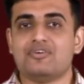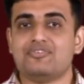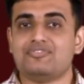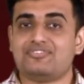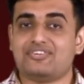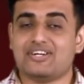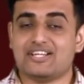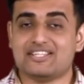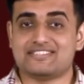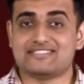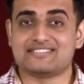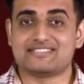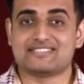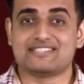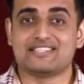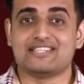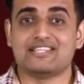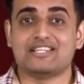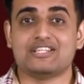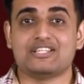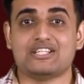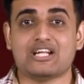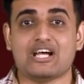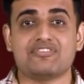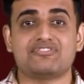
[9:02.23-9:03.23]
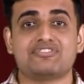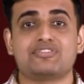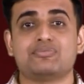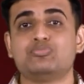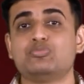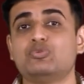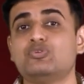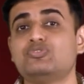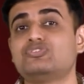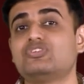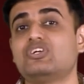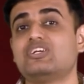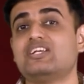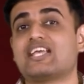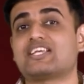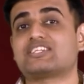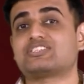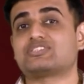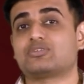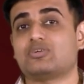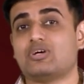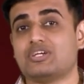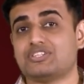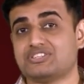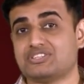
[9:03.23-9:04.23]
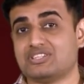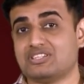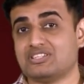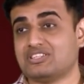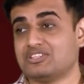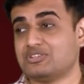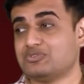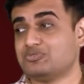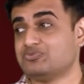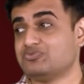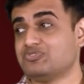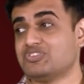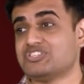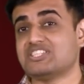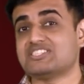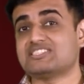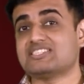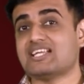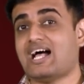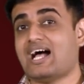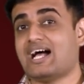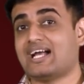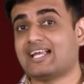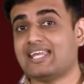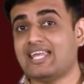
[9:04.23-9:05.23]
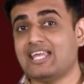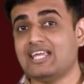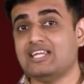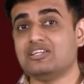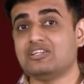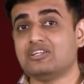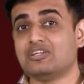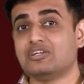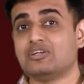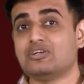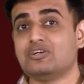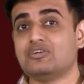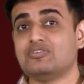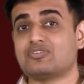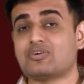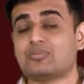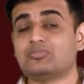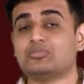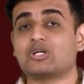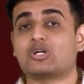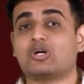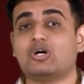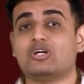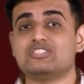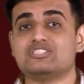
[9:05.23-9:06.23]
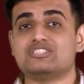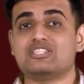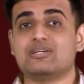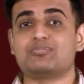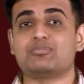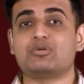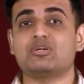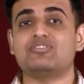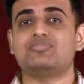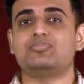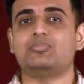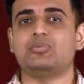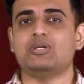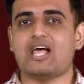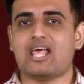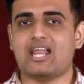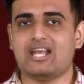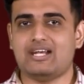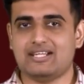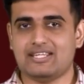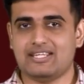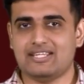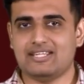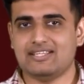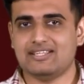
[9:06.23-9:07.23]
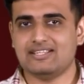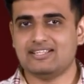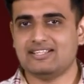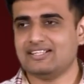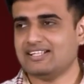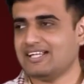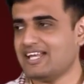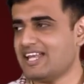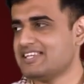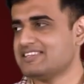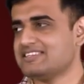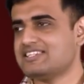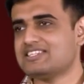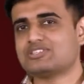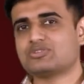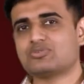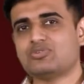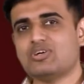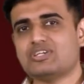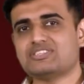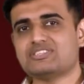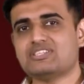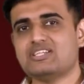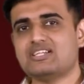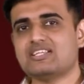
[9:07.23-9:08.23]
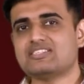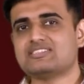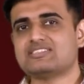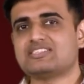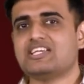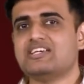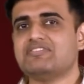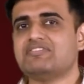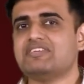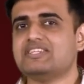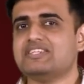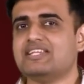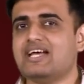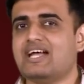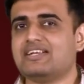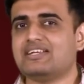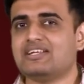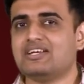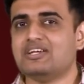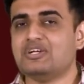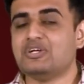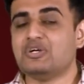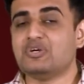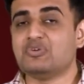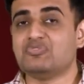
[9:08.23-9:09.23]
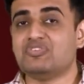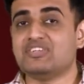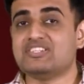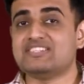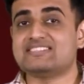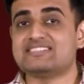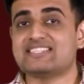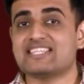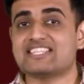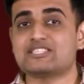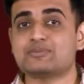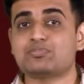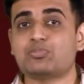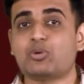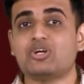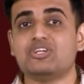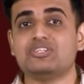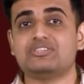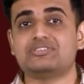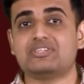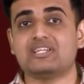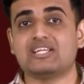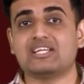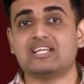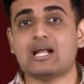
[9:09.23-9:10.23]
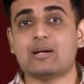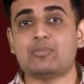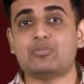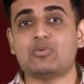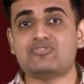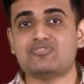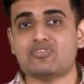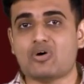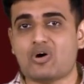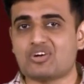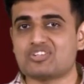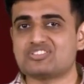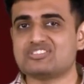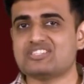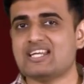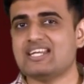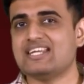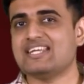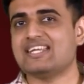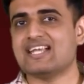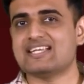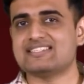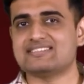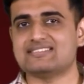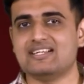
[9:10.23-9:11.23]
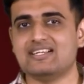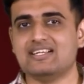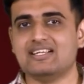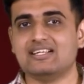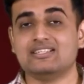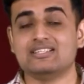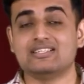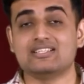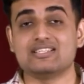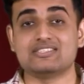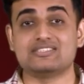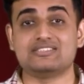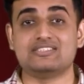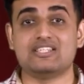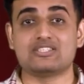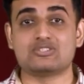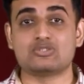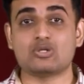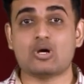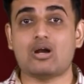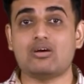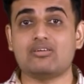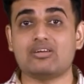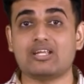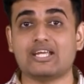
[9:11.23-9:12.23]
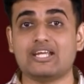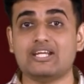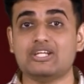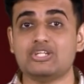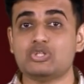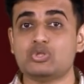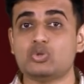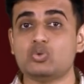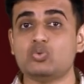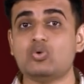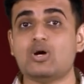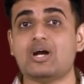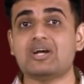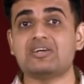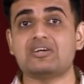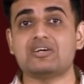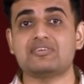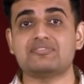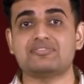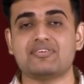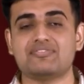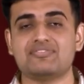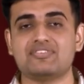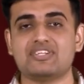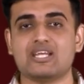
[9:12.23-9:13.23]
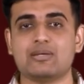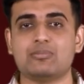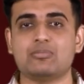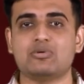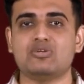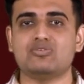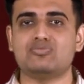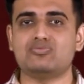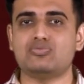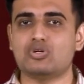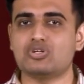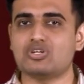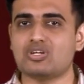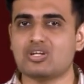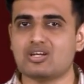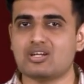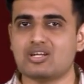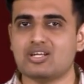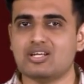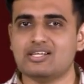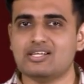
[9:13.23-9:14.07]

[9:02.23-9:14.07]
Friends, now if you move to the next question, which is again from the concept of molarity. In this question, it is given that when 6.3 gram of oxalic acid is dissolved in 250 ml of water,